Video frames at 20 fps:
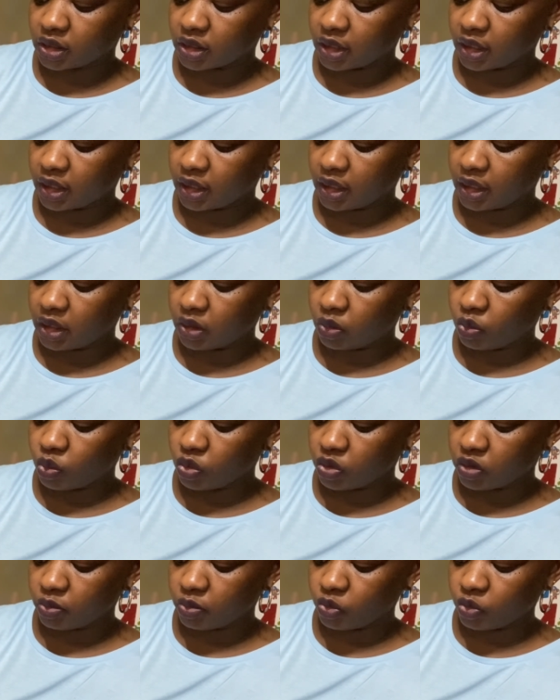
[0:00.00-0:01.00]
in
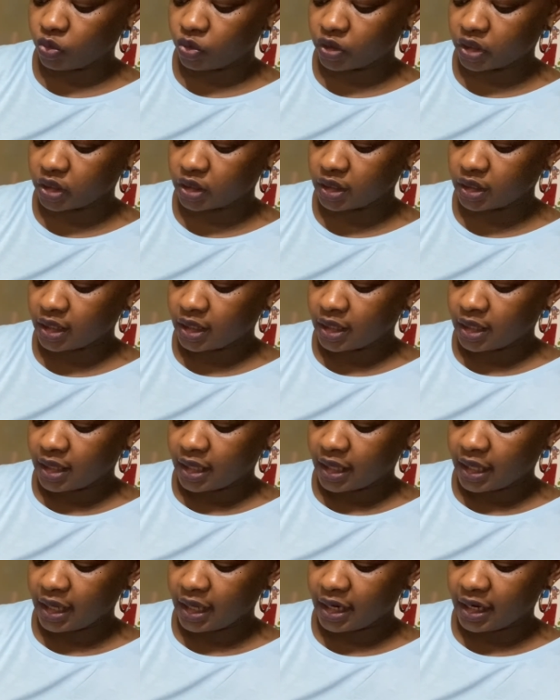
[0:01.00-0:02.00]
warm water
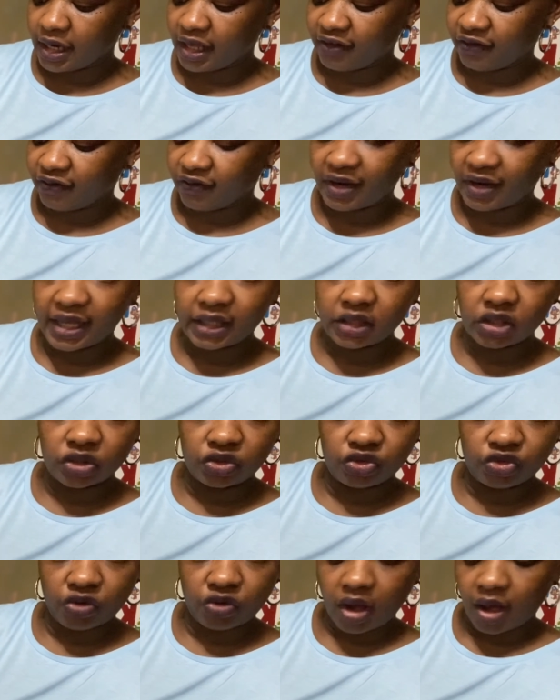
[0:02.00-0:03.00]
and lay flat to
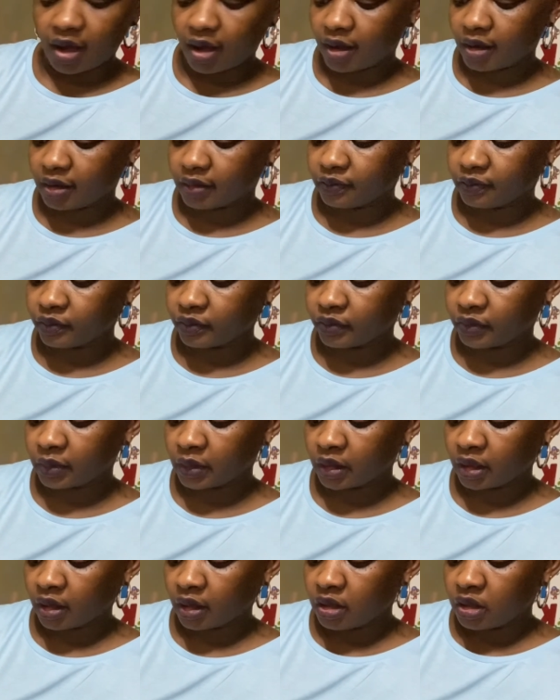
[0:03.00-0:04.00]
dry.
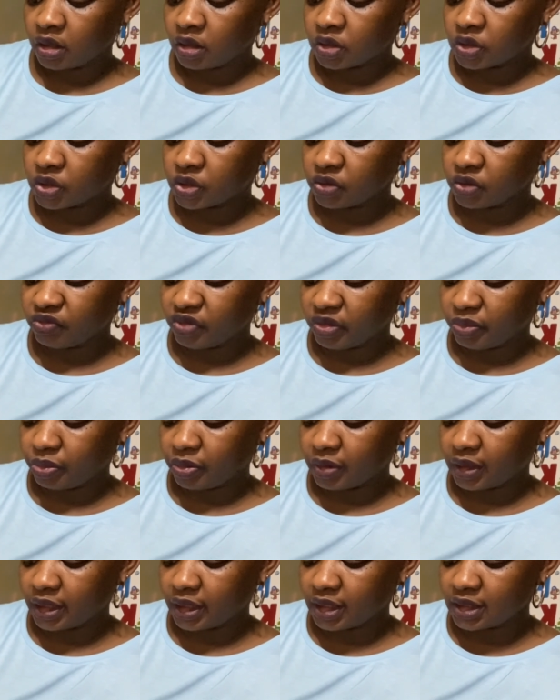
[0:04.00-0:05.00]
To
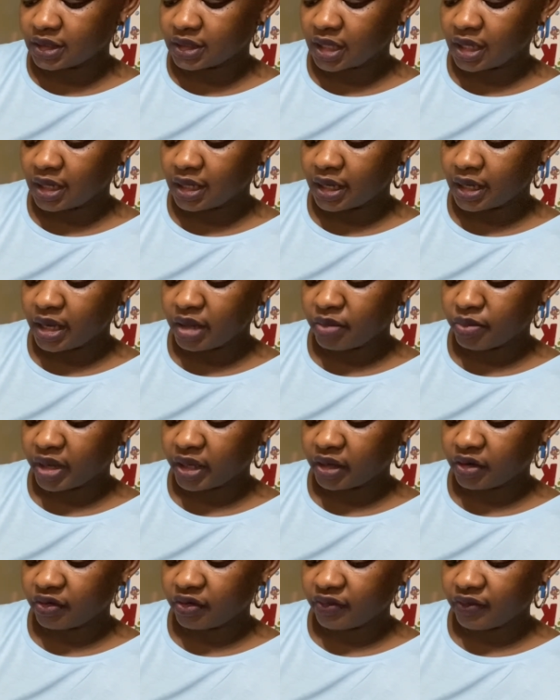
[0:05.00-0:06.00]
replace, align
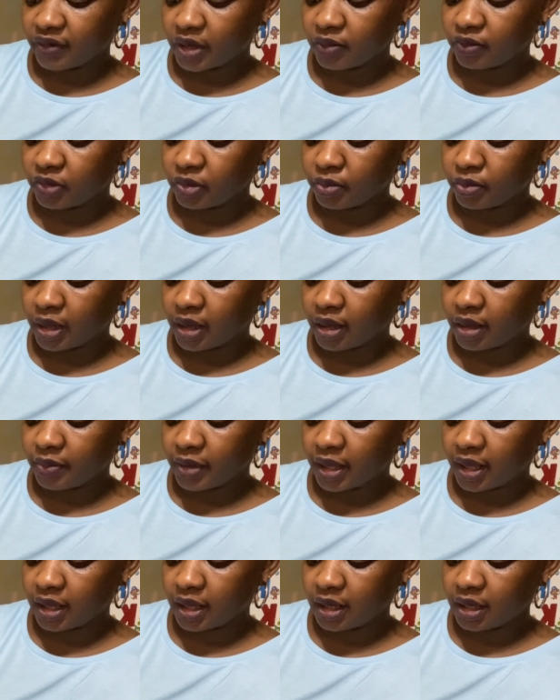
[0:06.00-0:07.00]
microfiber mop
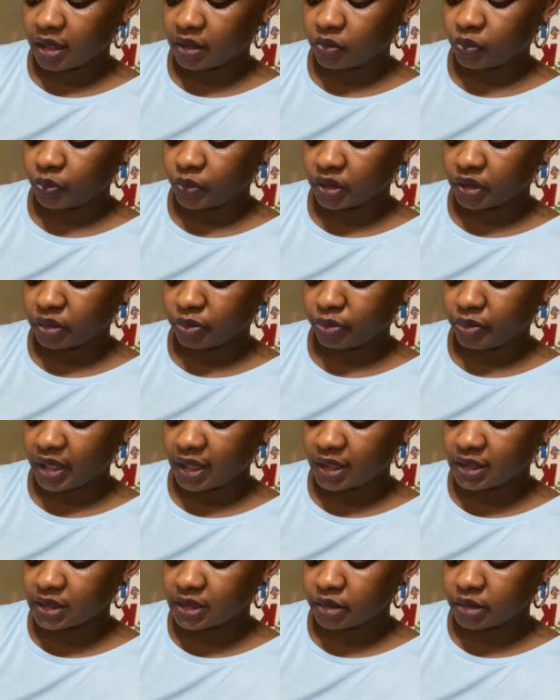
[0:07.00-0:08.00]
head with base and